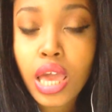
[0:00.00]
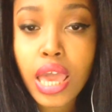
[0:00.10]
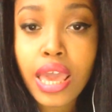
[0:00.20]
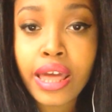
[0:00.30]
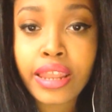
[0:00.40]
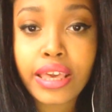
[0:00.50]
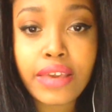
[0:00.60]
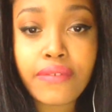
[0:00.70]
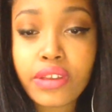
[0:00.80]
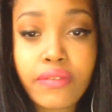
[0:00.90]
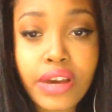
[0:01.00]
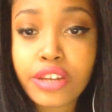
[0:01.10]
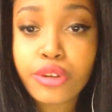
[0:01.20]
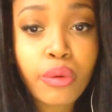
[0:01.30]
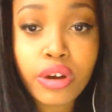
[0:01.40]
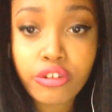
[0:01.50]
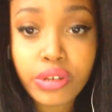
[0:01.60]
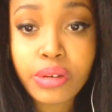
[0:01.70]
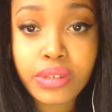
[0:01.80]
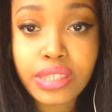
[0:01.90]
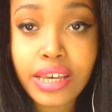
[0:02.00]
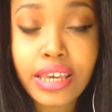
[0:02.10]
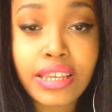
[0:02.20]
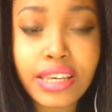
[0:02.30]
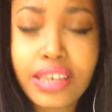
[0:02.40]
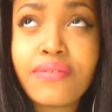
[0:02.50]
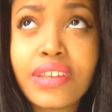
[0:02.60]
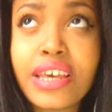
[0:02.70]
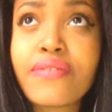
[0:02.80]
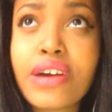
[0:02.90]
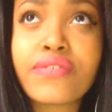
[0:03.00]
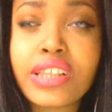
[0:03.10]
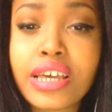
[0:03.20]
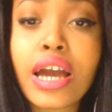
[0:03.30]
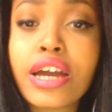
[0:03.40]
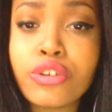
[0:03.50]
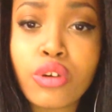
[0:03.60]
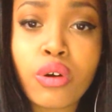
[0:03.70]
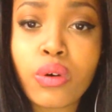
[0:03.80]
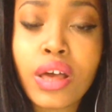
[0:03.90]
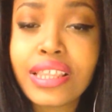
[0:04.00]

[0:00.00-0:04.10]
and even if I don't agree with it, and even if I feel like I know